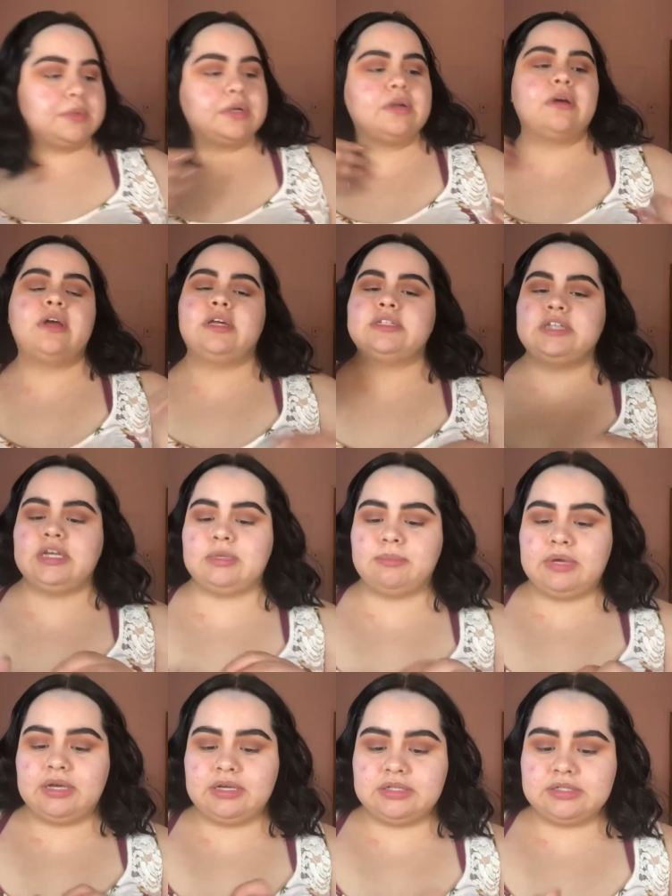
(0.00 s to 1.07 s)
gonna go ahead and take
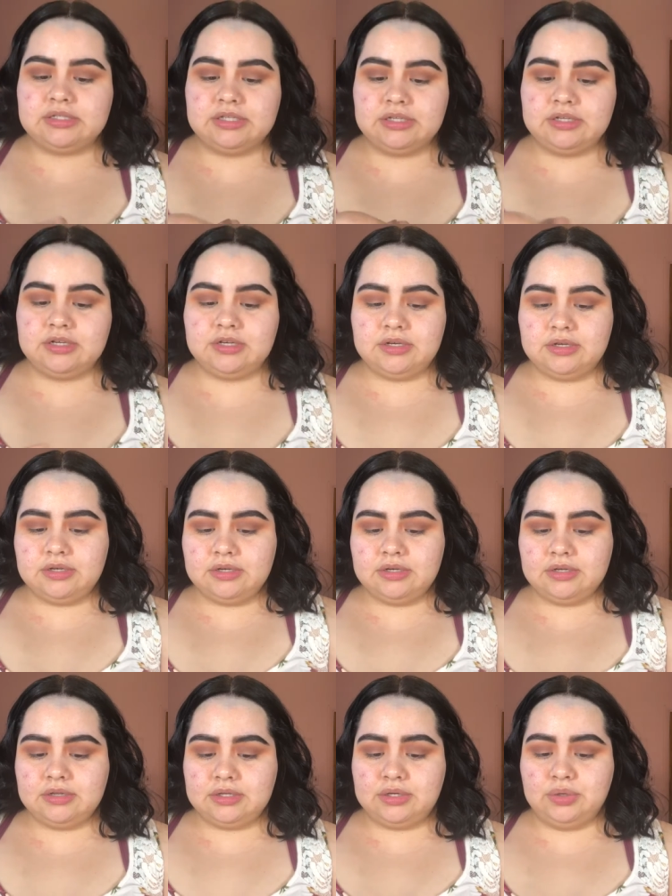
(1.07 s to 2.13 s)
my concealer
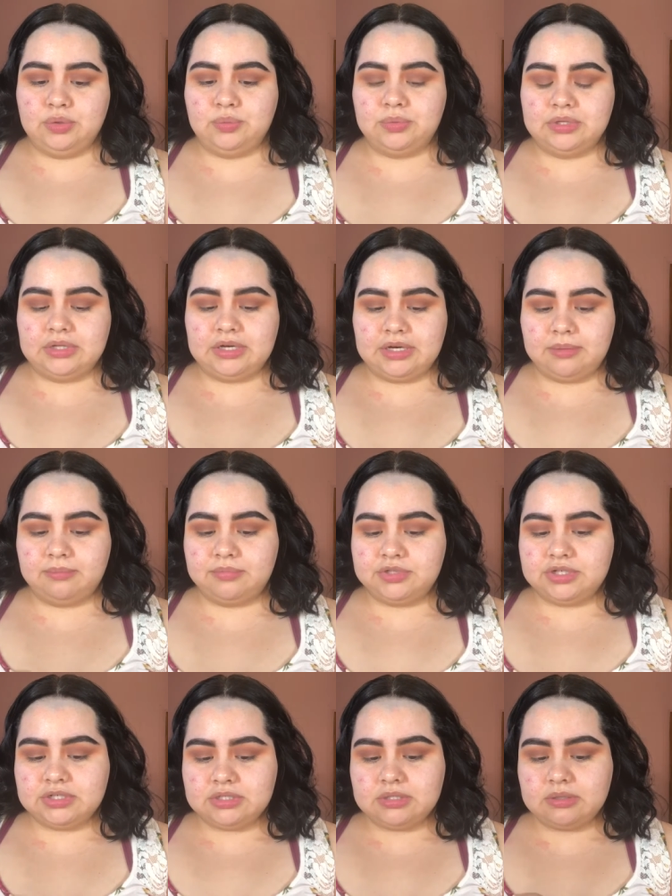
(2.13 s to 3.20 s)
the new one that I
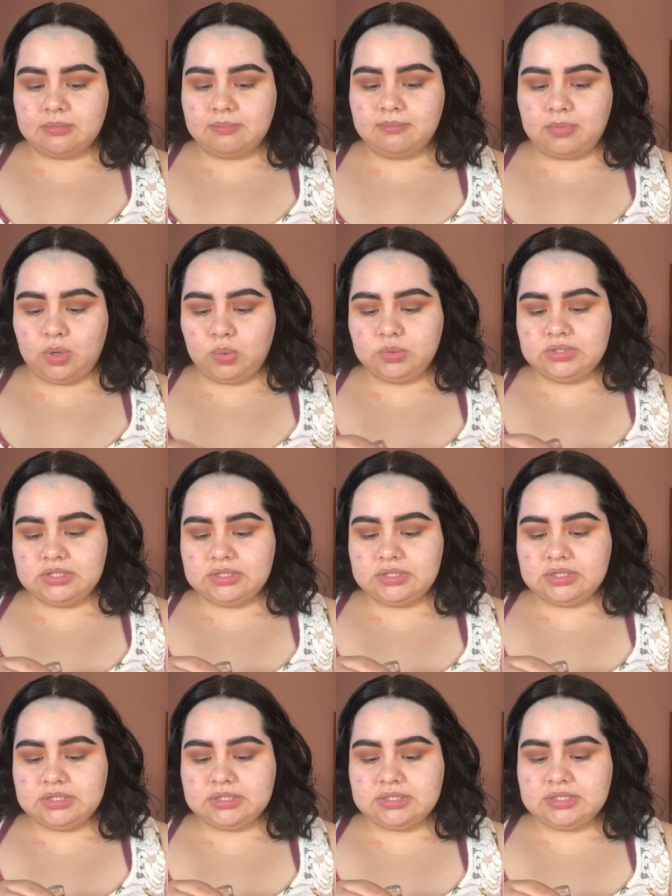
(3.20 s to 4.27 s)
just bought,
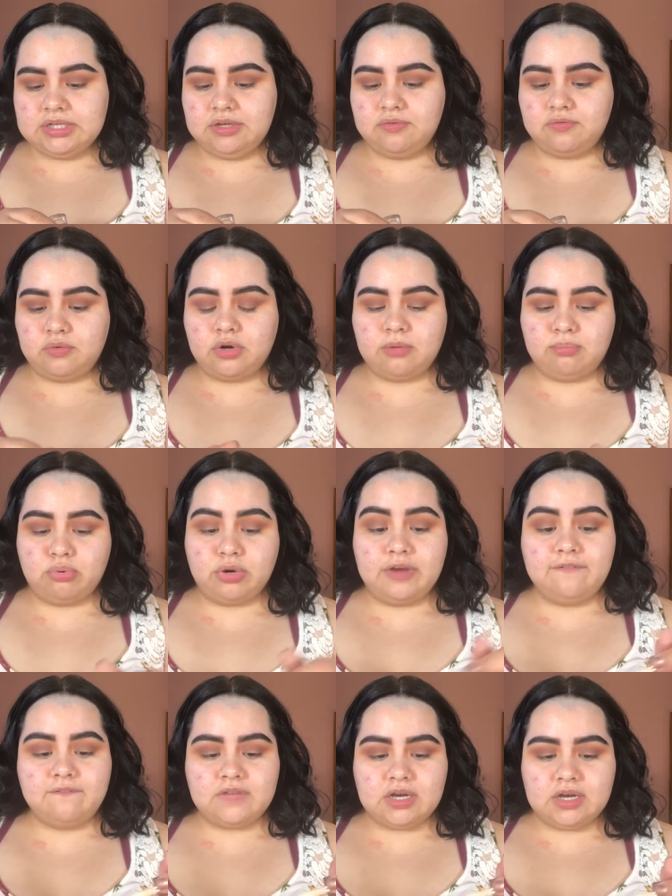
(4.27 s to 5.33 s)
the
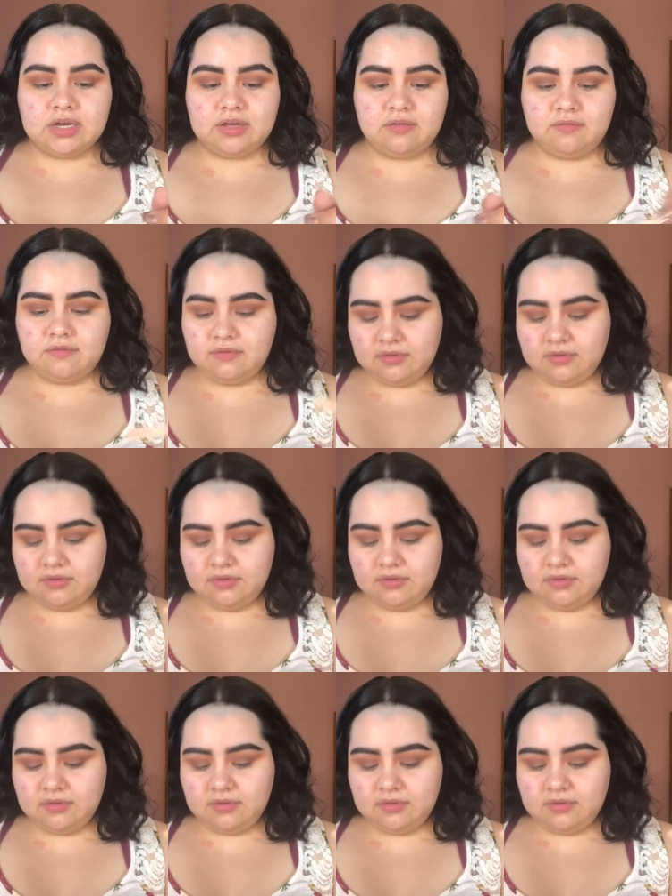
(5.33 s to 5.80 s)
C4.5.